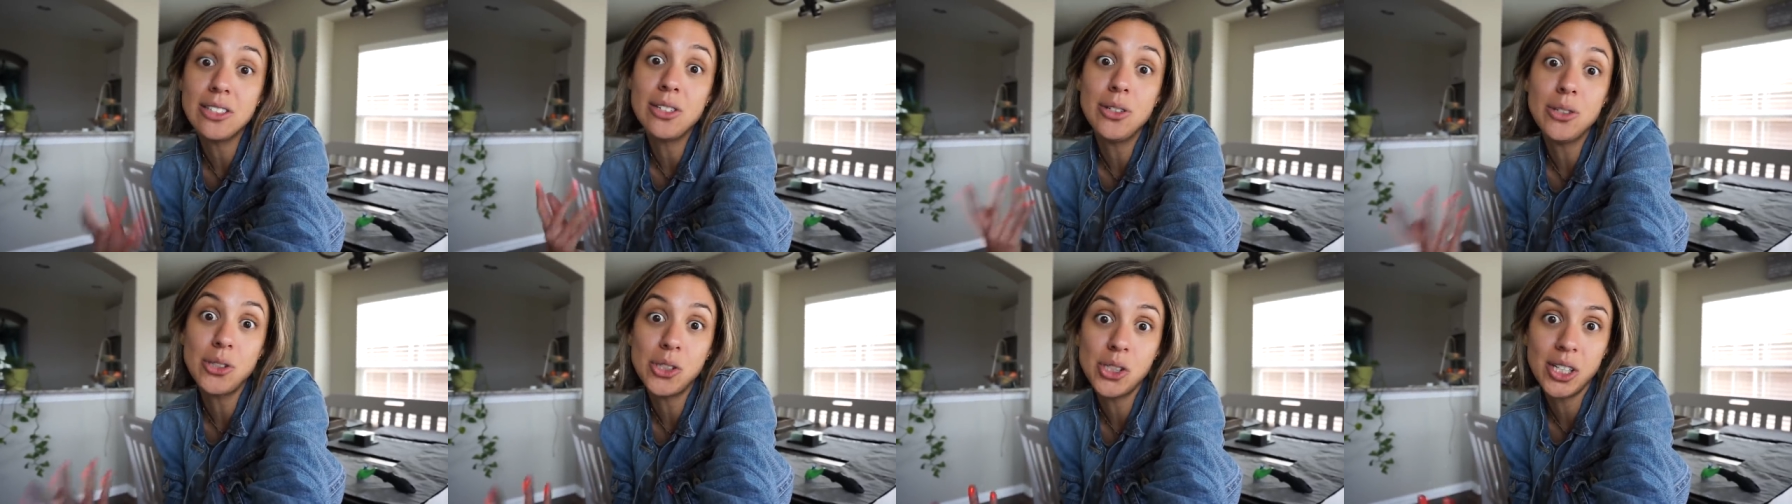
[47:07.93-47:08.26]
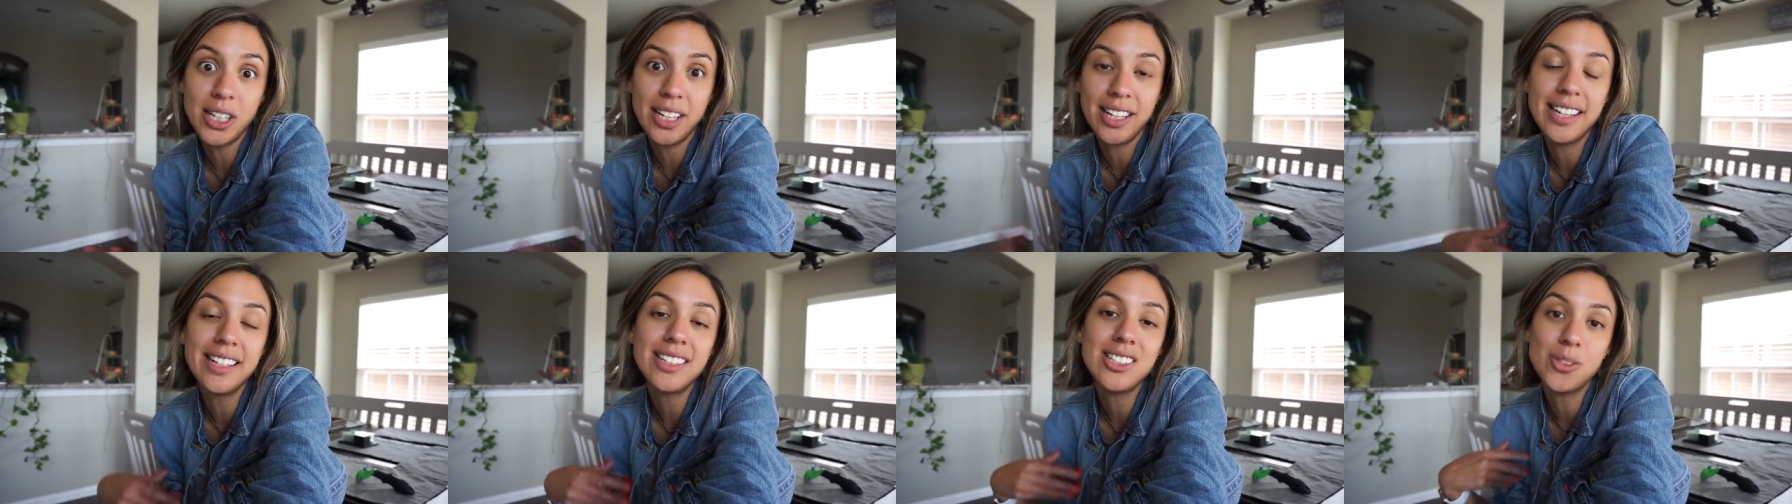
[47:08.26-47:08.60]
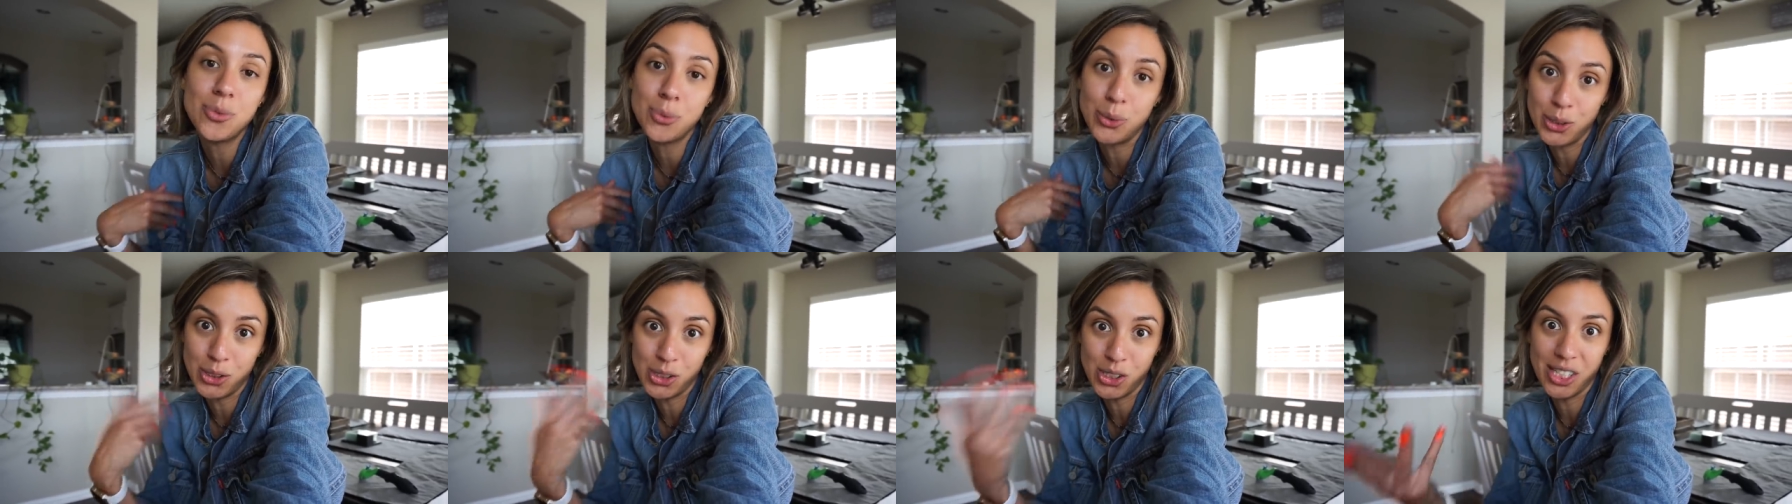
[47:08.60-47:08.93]

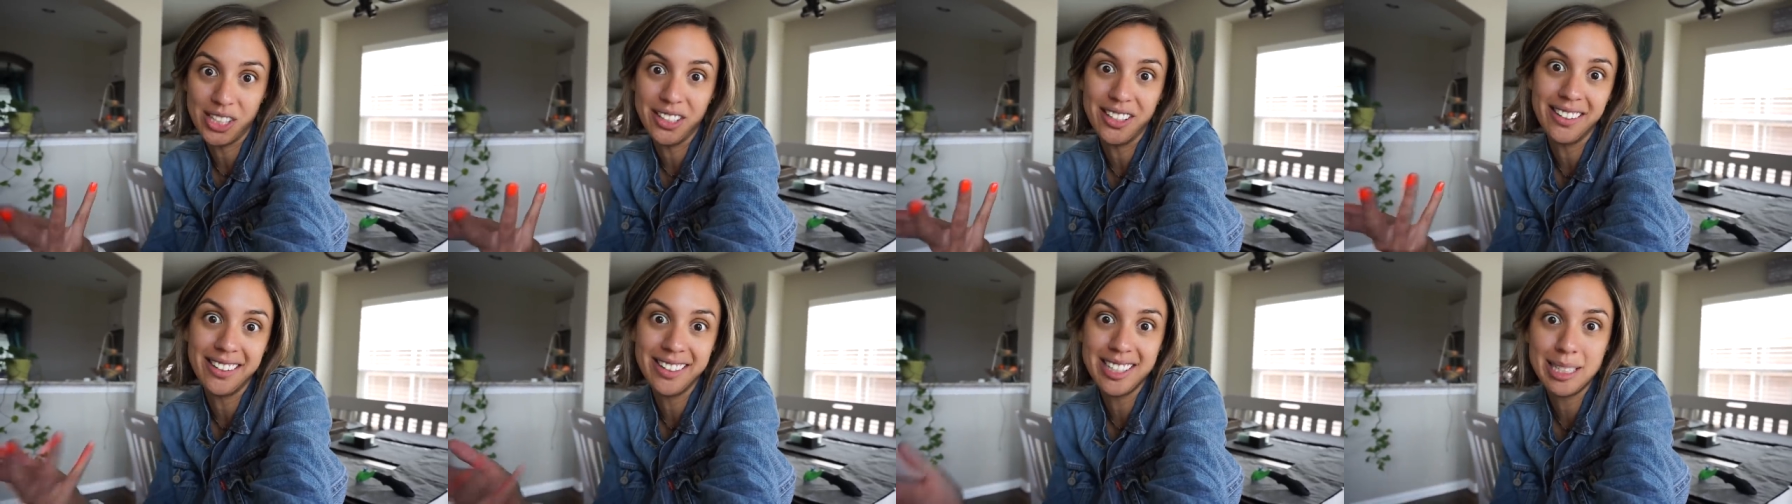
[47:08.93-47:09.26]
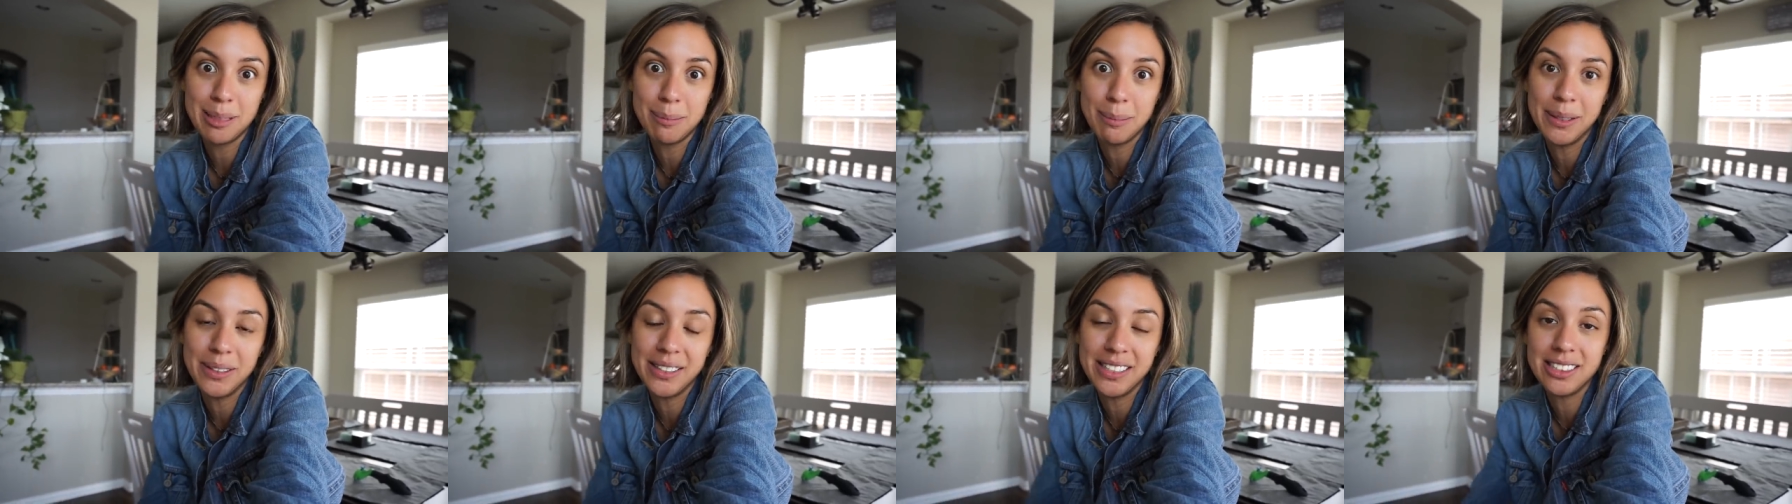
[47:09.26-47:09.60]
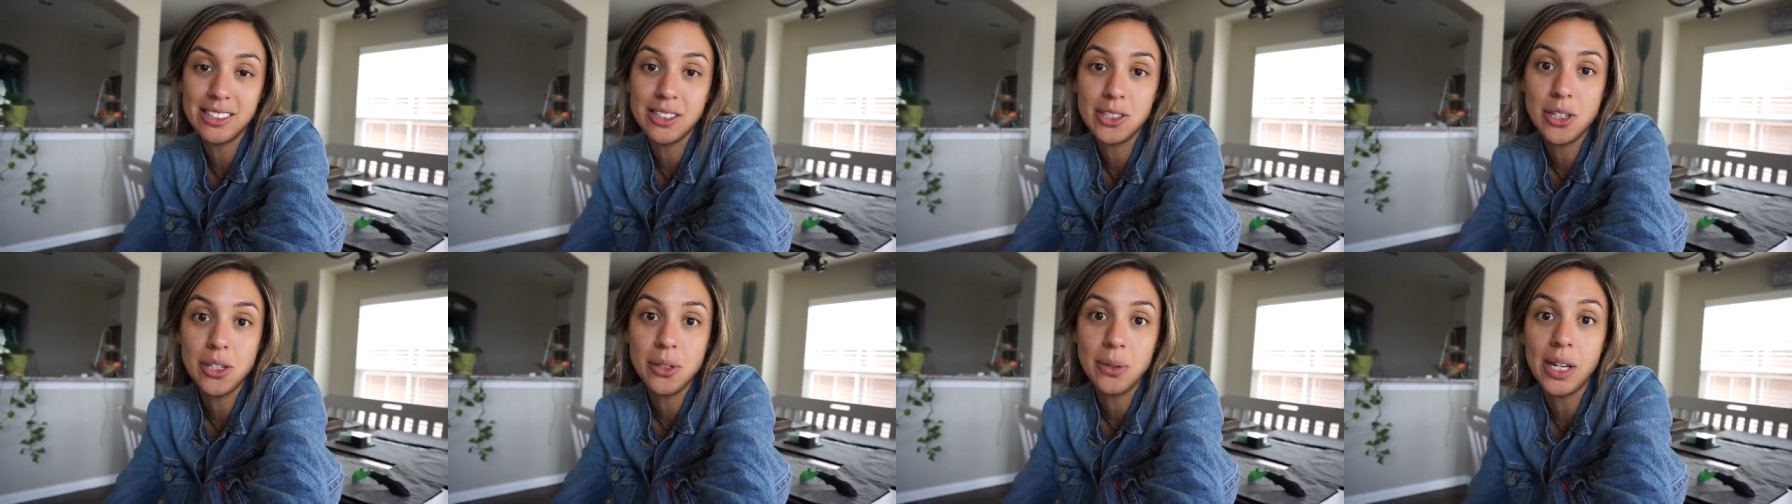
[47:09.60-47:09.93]
Nusha will share her
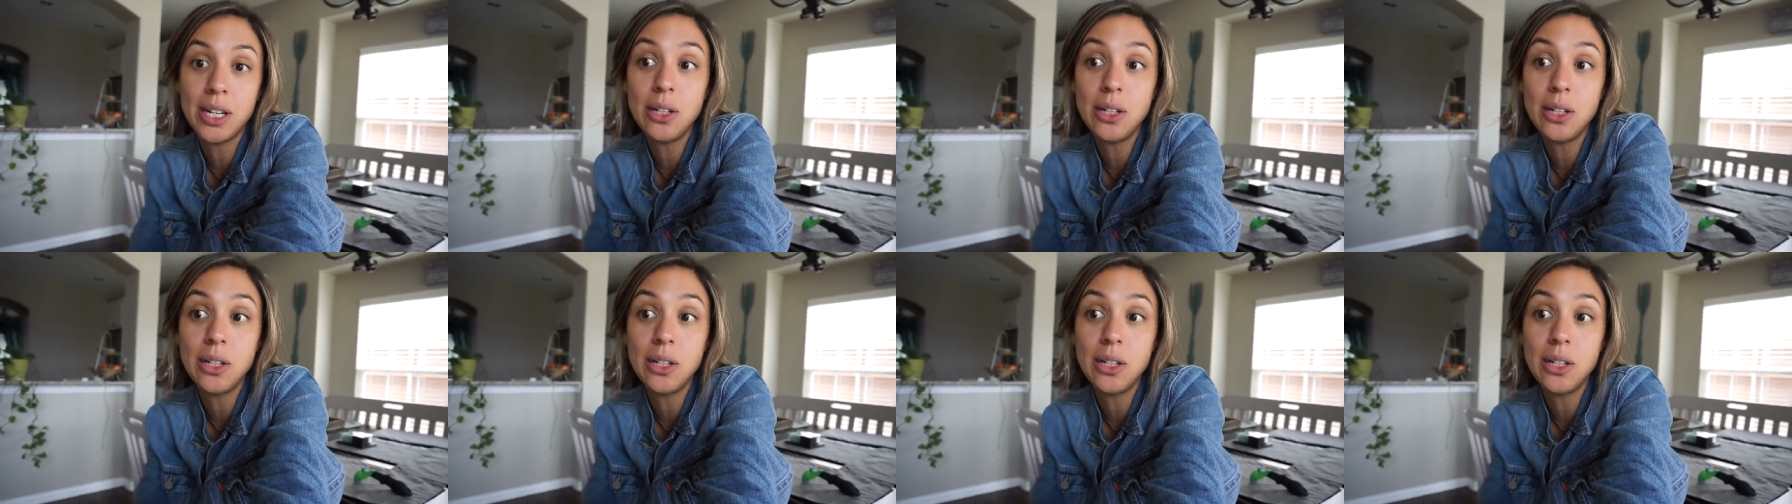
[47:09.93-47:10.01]
experience too.